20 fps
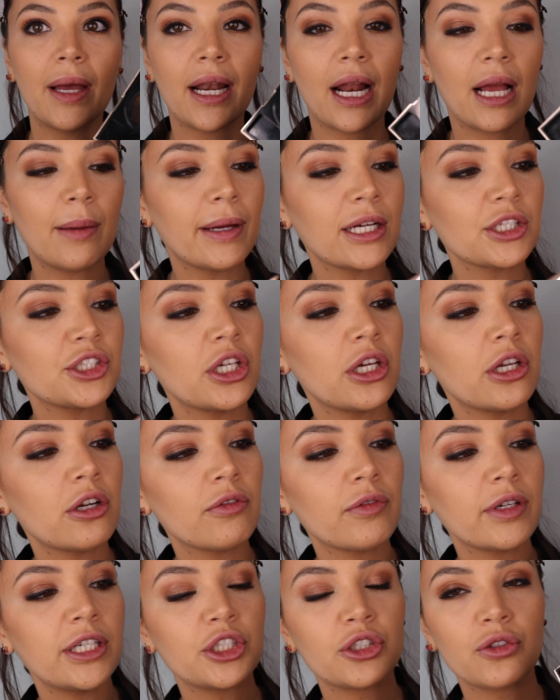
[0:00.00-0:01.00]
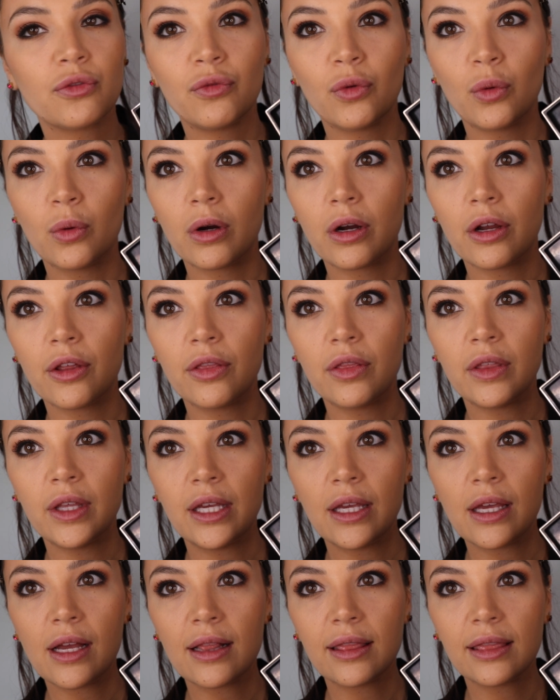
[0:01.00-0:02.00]
and I'm actually gonna reach for
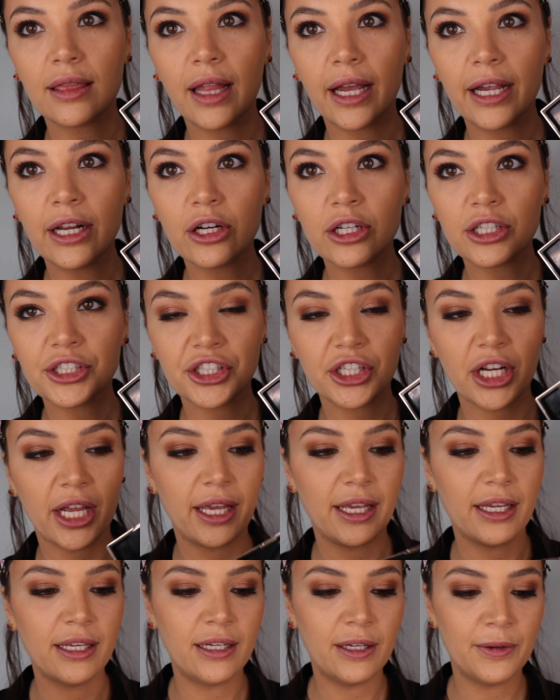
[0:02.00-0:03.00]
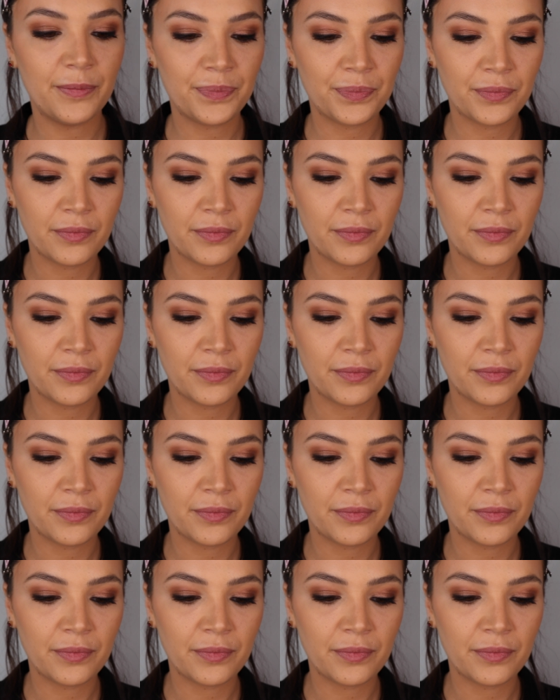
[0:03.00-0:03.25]
the lighter shade